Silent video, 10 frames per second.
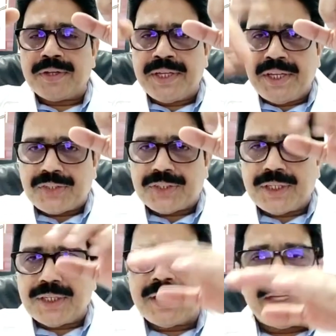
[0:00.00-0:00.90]

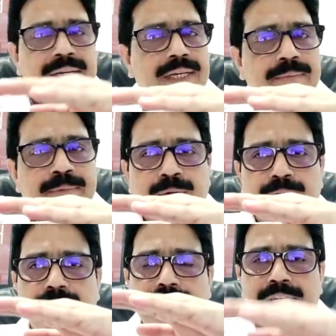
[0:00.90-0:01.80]
in
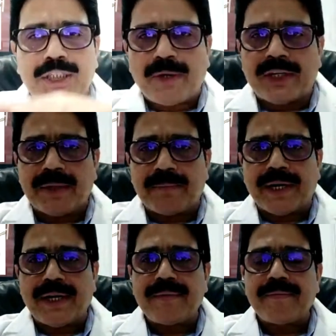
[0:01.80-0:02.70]
between each
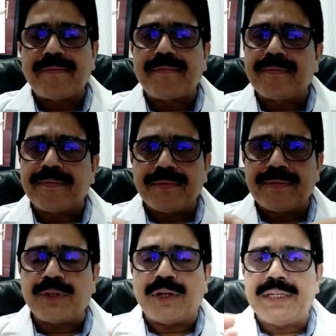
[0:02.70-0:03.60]
vertebra,
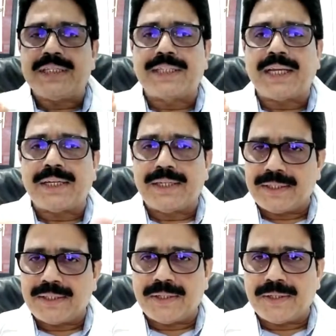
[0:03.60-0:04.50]
the disc are
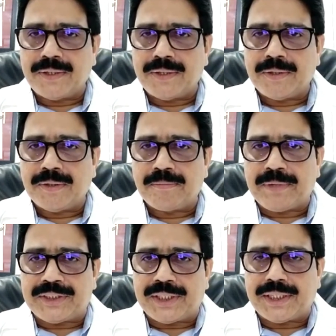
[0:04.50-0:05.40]

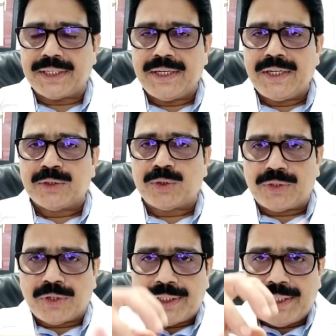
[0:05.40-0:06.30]
present. So
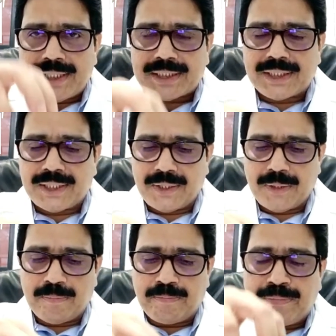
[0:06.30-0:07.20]
the disc
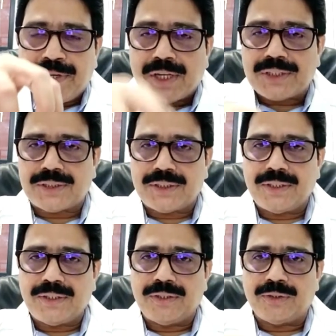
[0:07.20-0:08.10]
bears
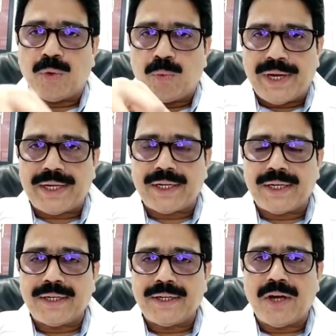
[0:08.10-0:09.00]
the weight
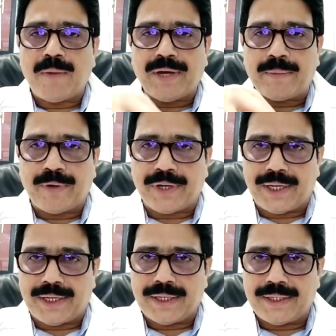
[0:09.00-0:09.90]
of our
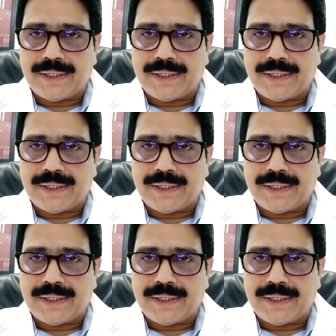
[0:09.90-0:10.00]
body.